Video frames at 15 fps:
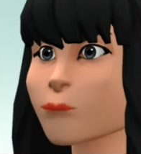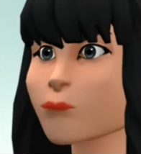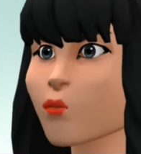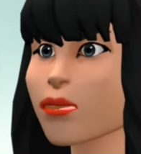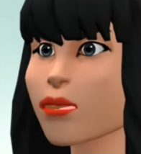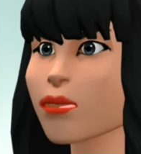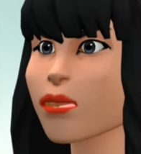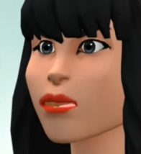Oh,
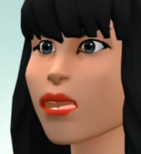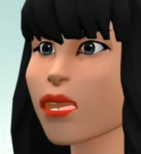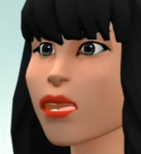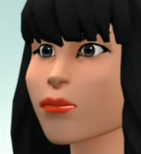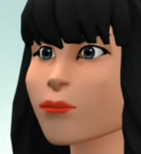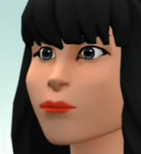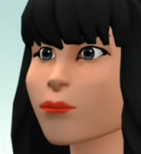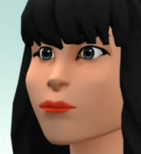I see.
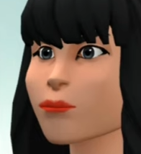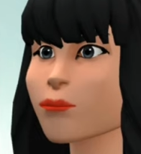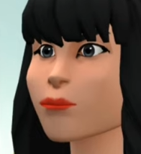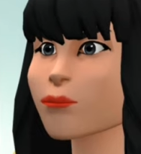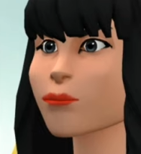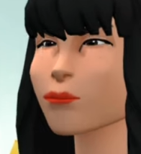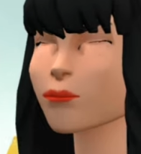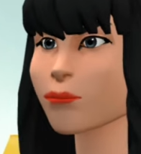
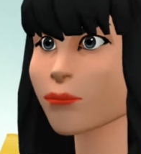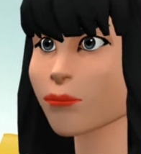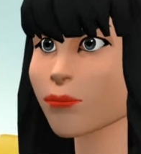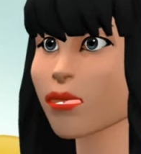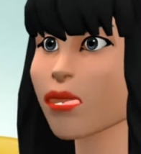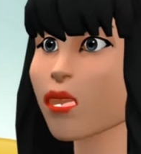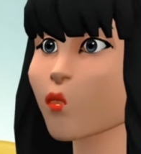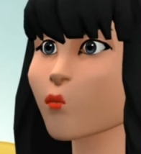
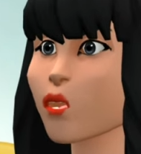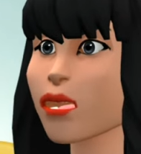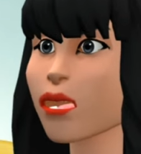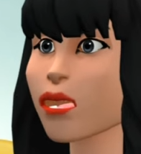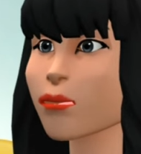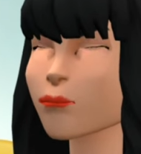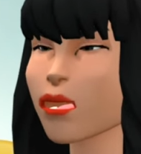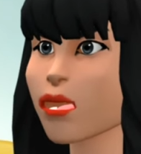Can you
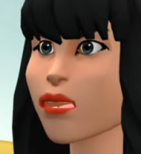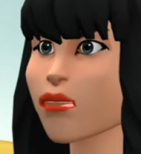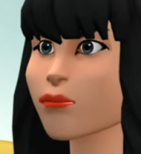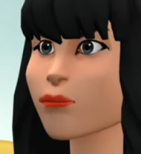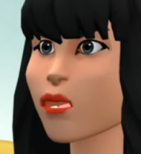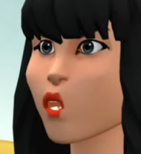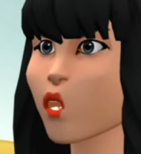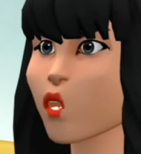please brief
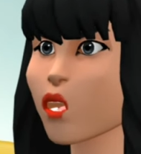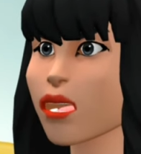me on